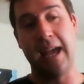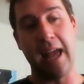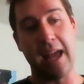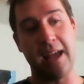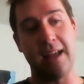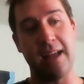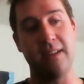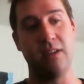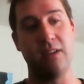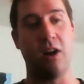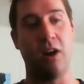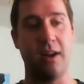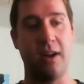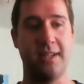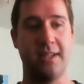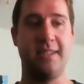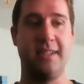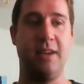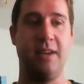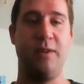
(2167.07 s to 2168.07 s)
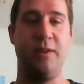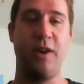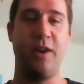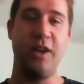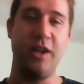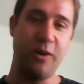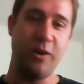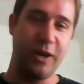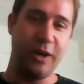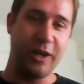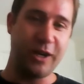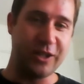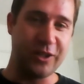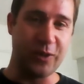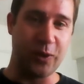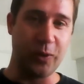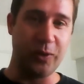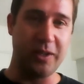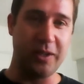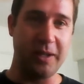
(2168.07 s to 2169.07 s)
And honestly, if you're going to go into
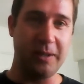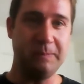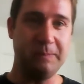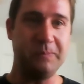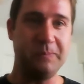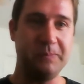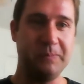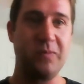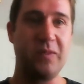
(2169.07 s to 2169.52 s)
consulting,